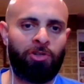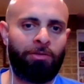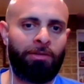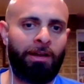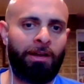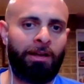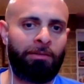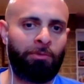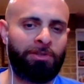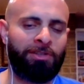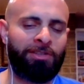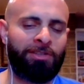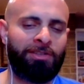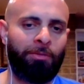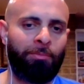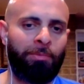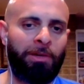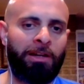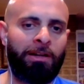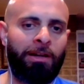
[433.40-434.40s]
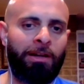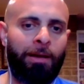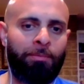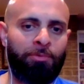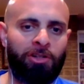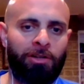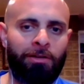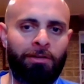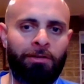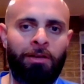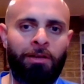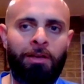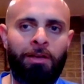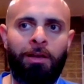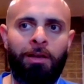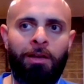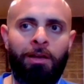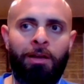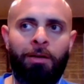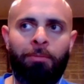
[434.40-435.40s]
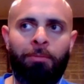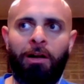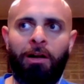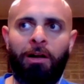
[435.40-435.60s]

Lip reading: sure that would still be an option. But